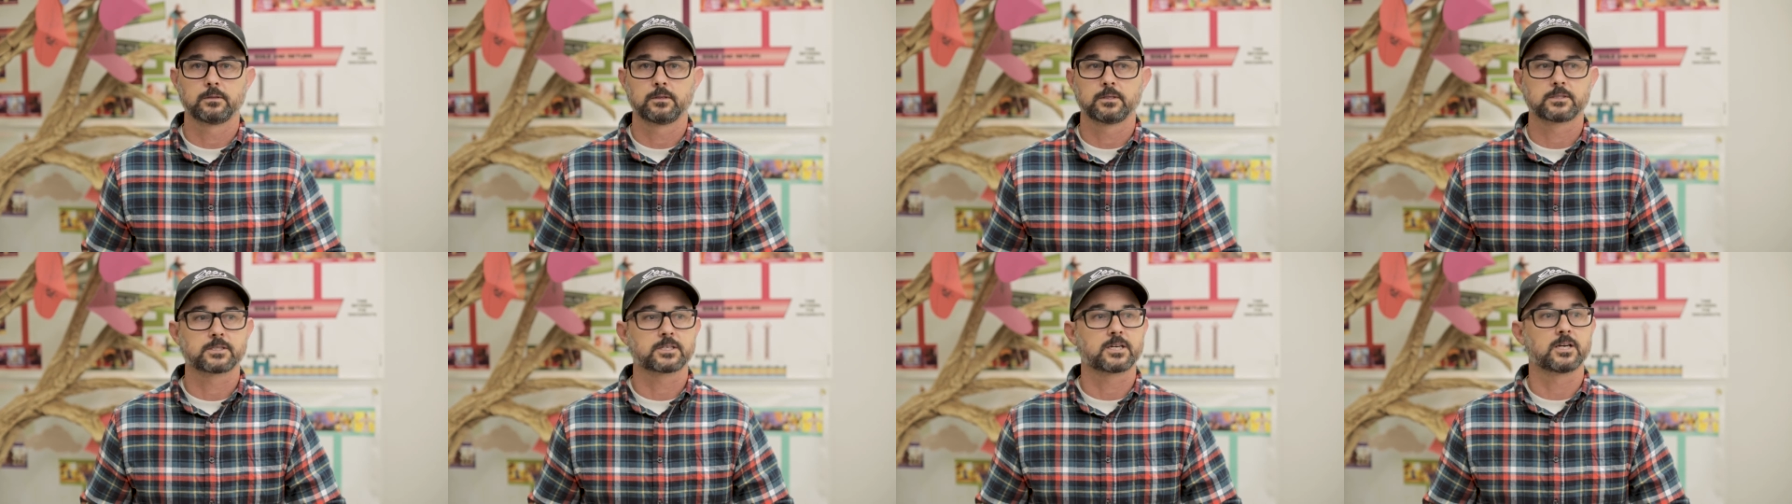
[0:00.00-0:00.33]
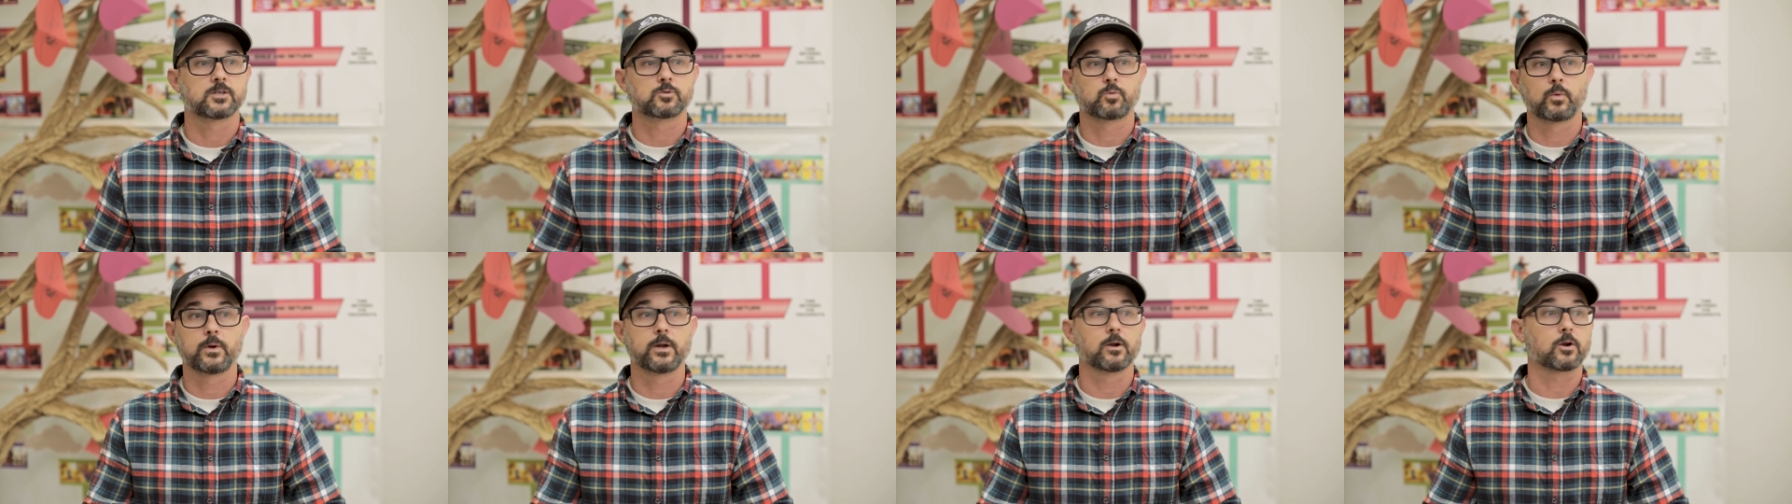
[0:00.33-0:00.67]
It's
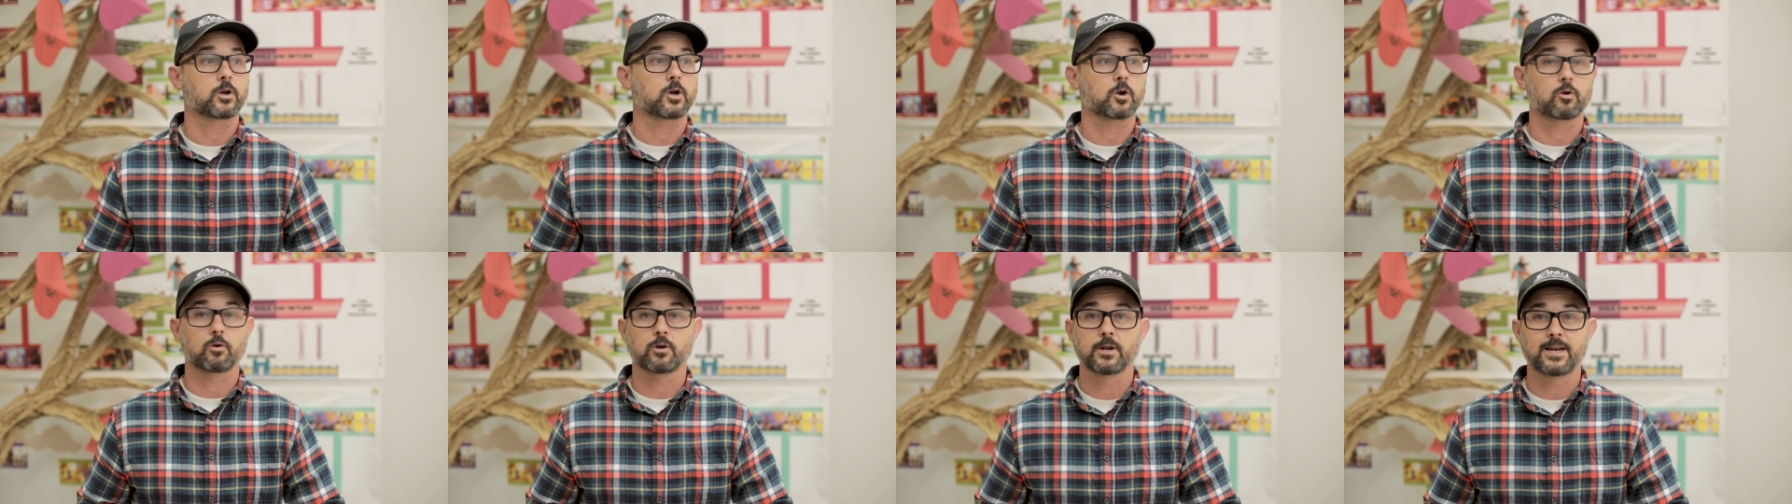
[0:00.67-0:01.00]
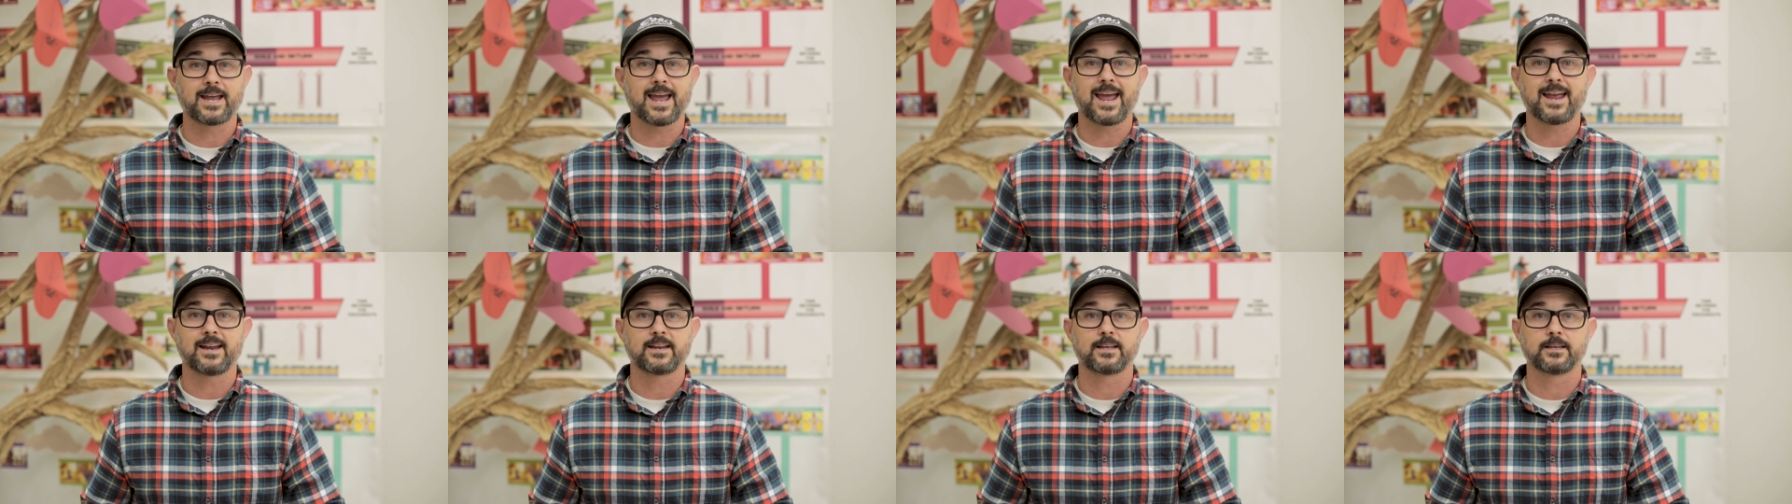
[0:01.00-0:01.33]
because we were
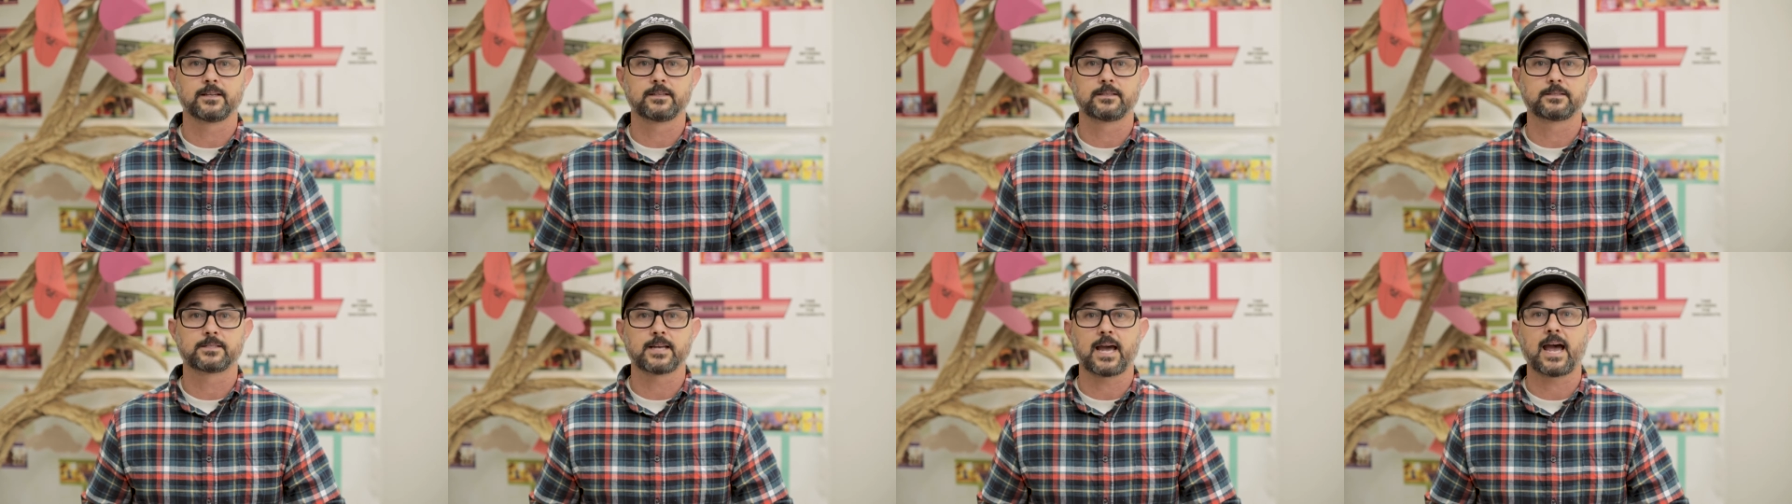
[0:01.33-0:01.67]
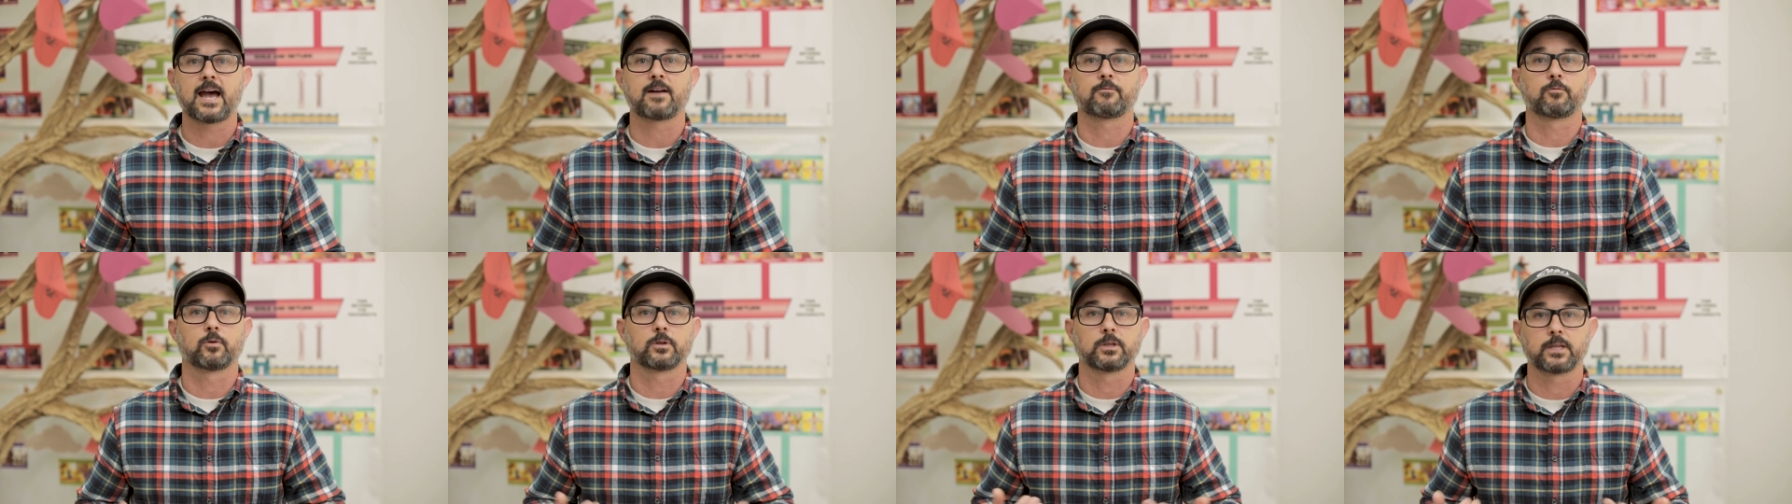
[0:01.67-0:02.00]
created to
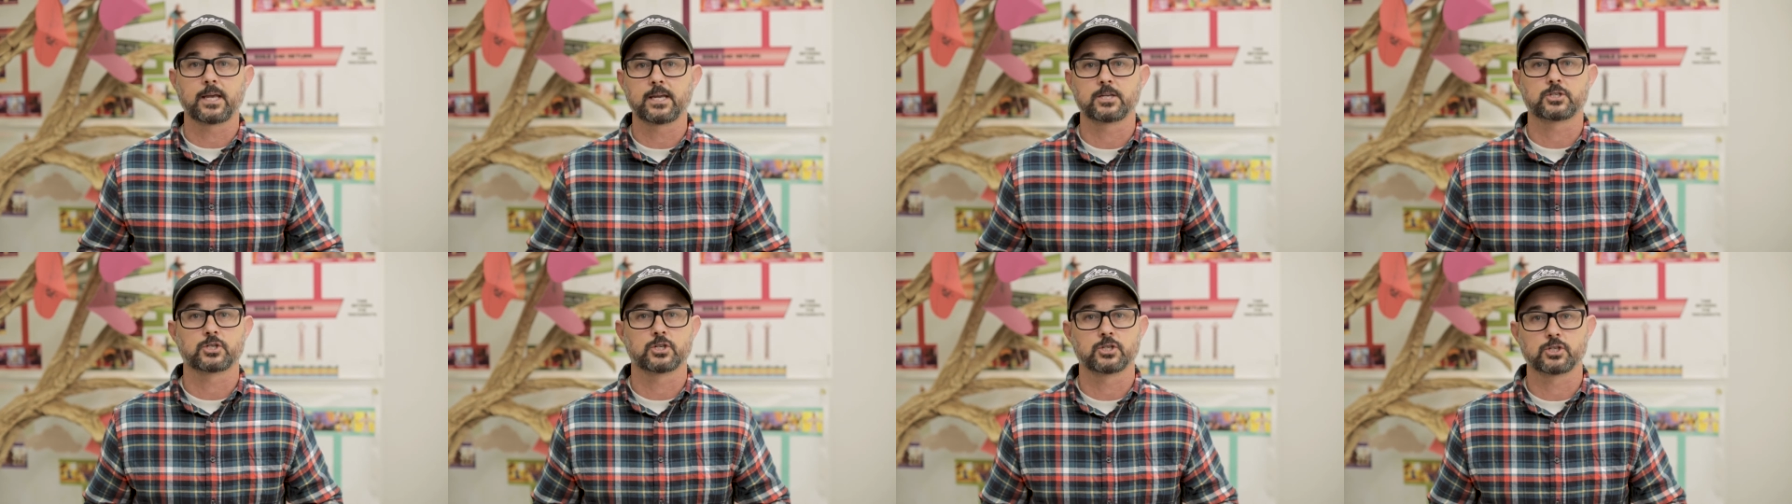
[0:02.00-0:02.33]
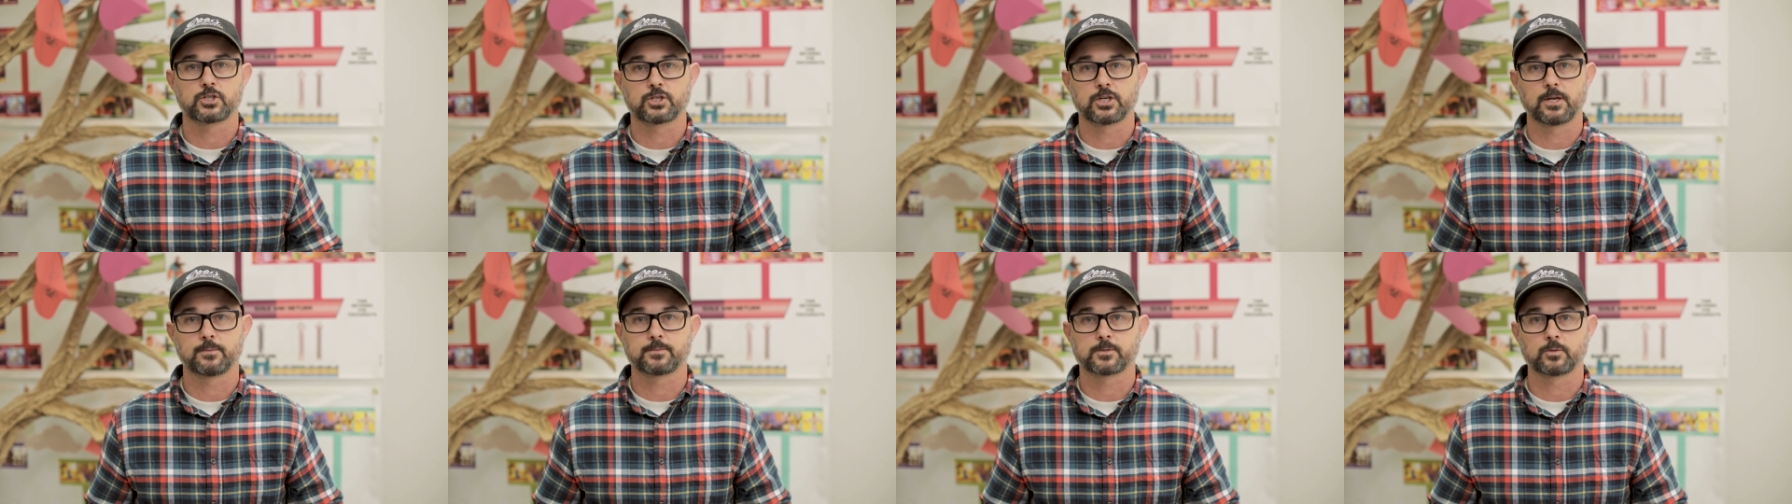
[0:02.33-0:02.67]
have
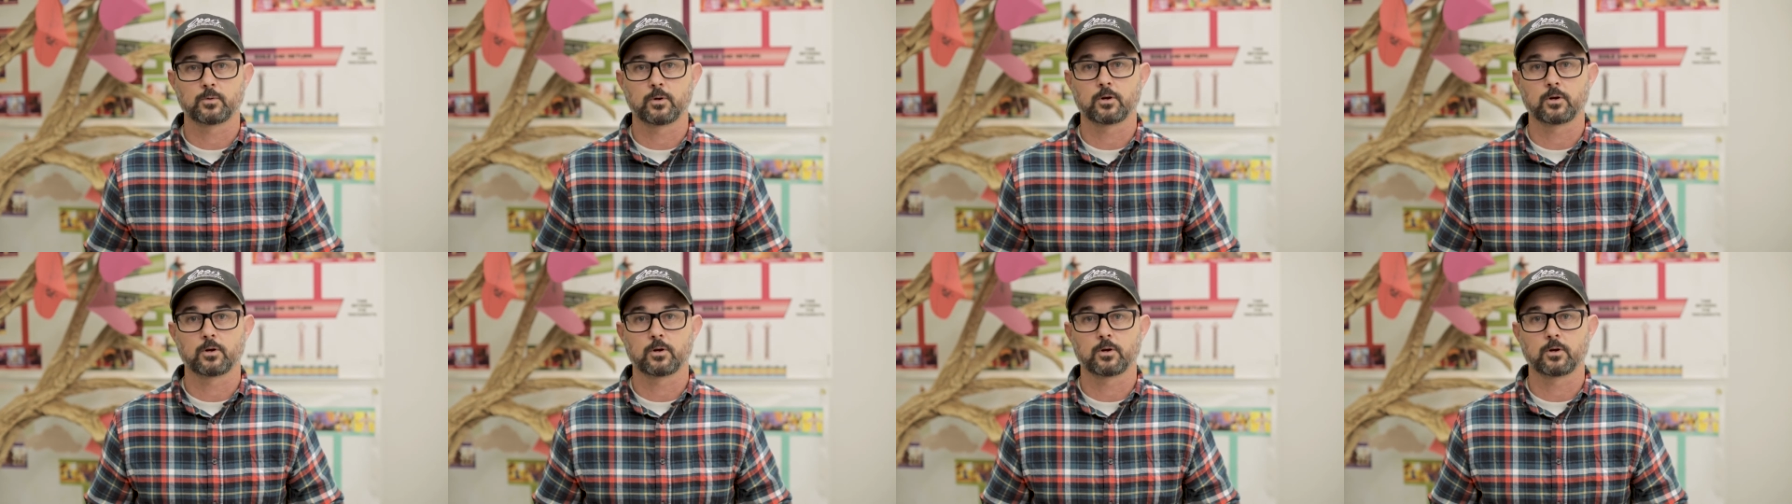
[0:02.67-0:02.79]
relationships.